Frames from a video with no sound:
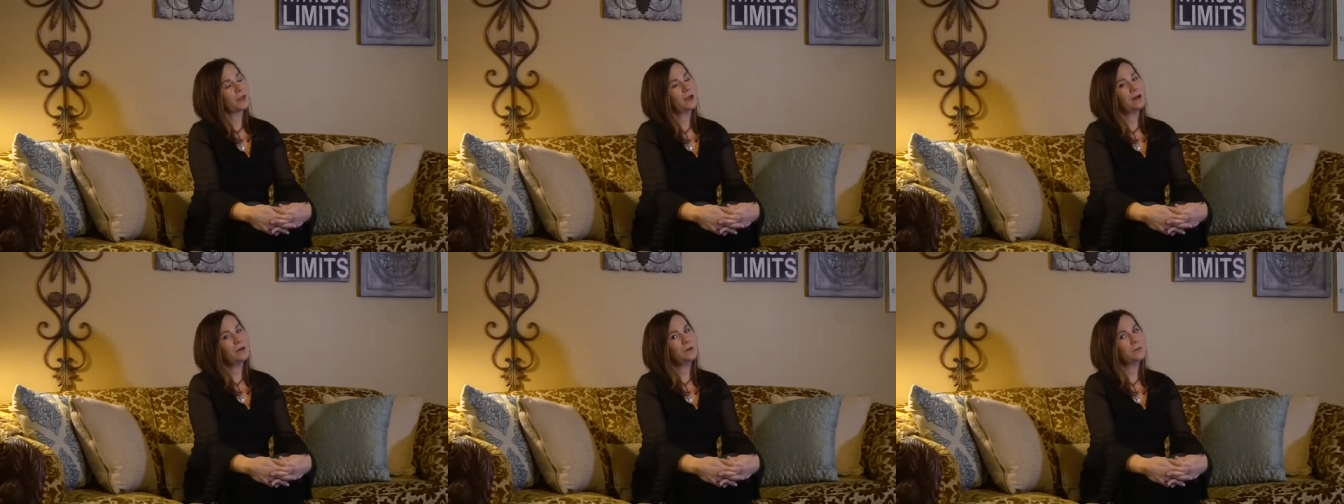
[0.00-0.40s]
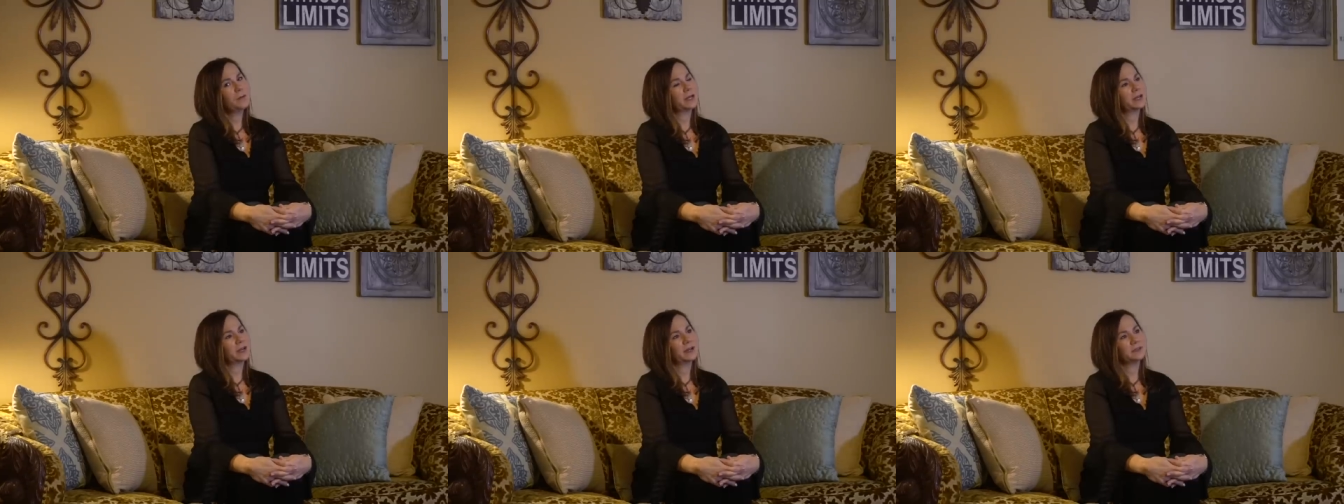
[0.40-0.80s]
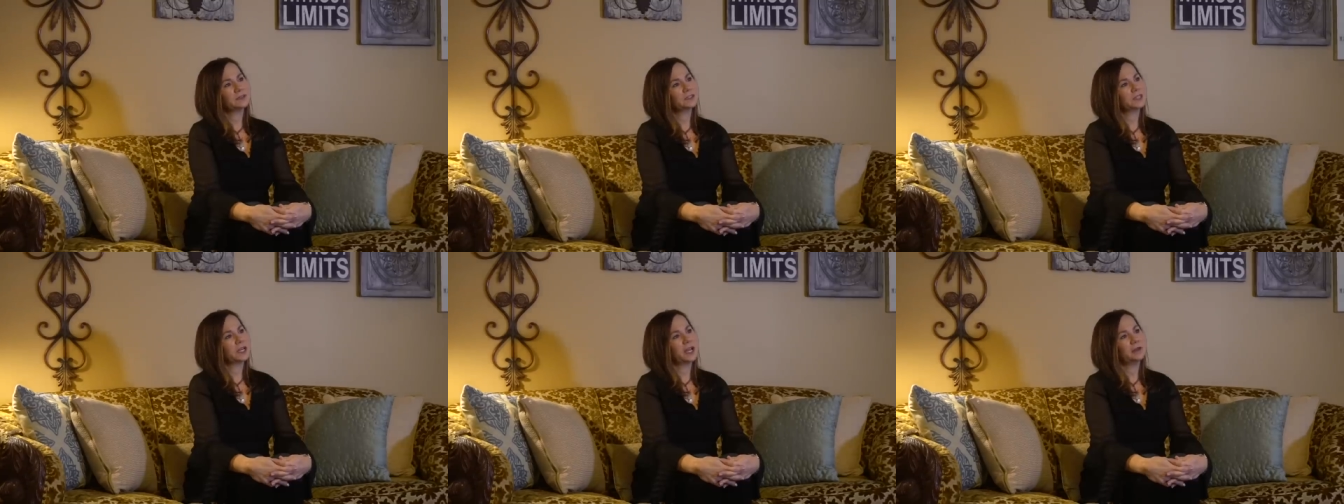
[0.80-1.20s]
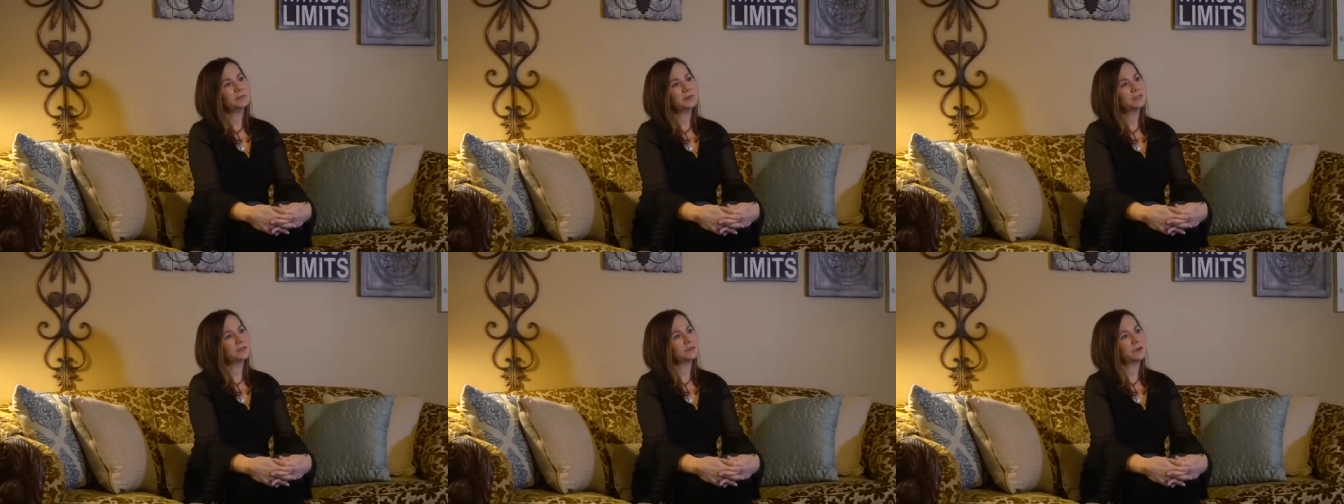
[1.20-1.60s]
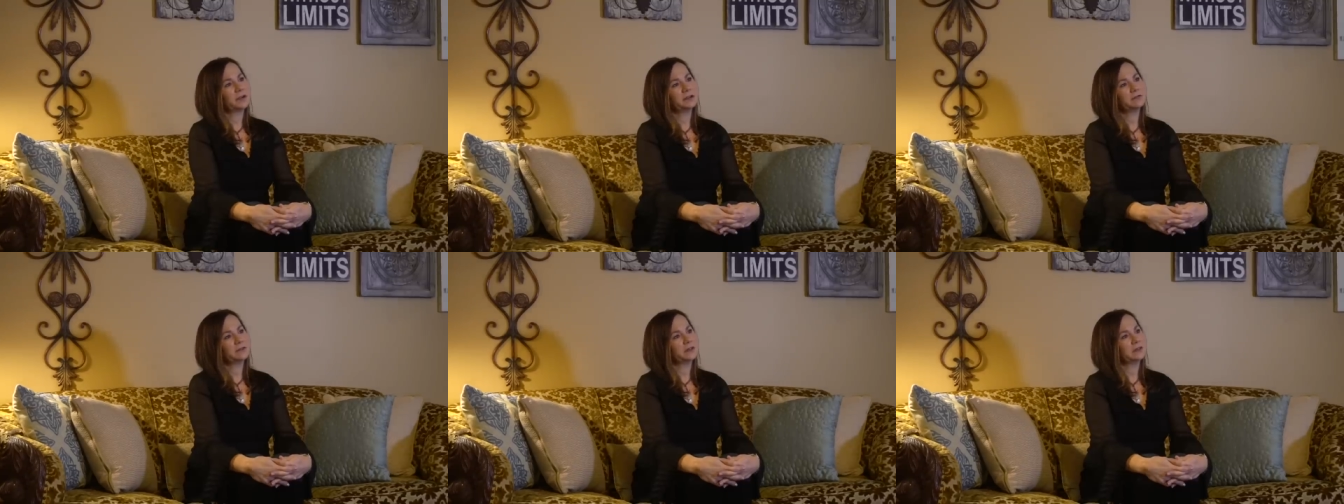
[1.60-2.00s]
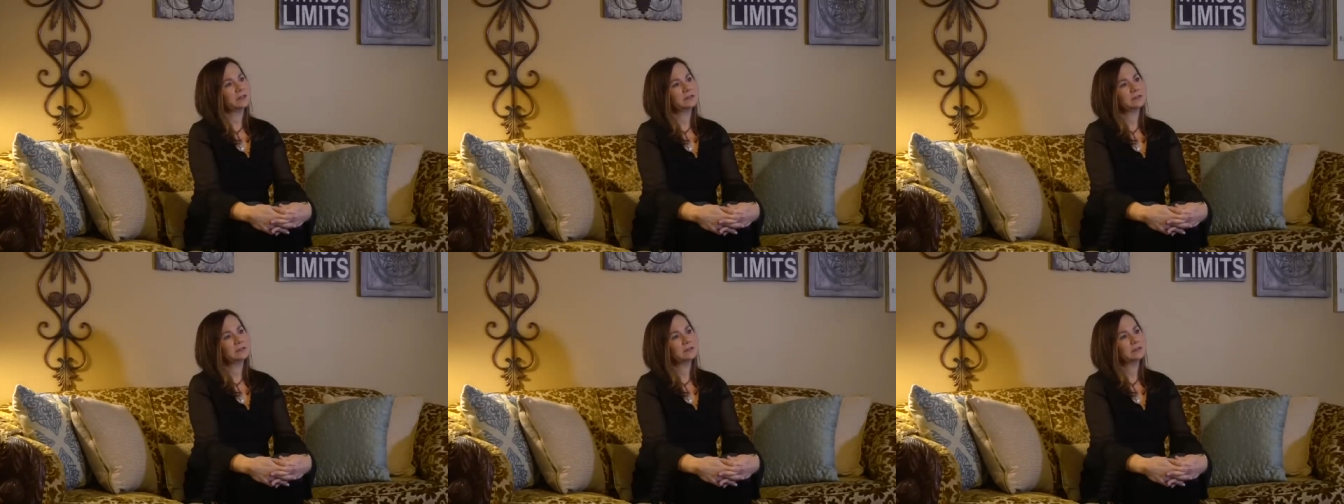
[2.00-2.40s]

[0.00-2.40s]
Oh my gosh, I'm so grateful.